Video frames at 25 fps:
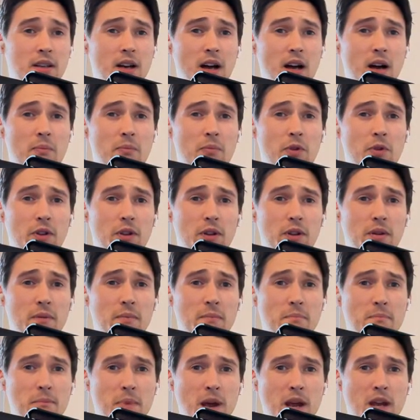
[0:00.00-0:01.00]
upon
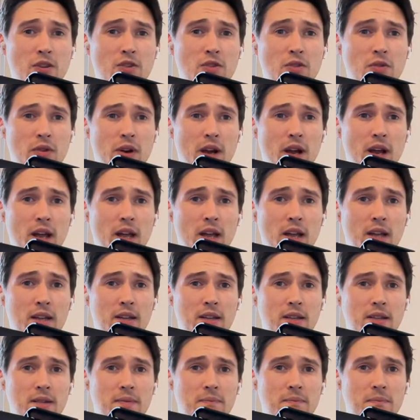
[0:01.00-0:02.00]
mature
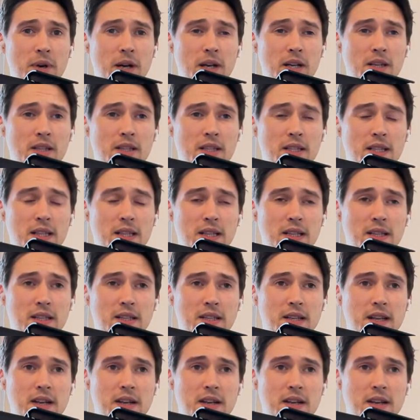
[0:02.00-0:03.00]
and practiced
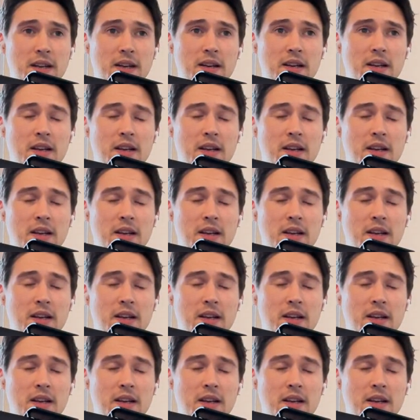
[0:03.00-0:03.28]
understanding.